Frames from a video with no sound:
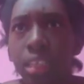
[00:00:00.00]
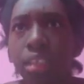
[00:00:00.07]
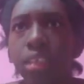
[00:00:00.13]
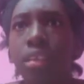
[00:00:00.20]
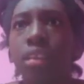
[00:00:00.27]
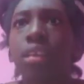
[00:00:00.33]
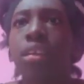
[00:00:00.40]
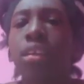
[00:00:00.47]

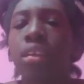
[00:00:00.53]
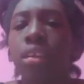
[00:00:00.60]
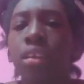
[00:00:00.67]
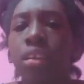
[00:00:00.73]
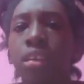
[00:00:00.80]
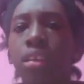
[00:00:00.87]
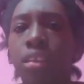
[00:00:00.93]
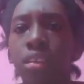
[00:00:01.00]

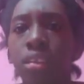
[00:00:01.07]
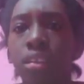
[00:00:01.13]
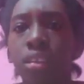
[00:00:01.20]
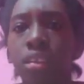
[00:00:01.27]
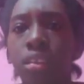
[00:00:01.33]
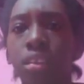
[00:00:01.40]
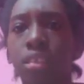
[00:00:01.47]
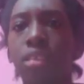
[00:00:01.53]

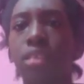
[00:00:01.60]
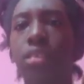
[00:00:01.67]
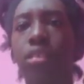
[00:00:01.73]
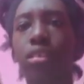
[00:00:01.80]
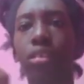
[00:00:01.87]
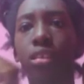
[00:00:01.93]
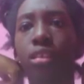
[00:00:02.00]
[no speech]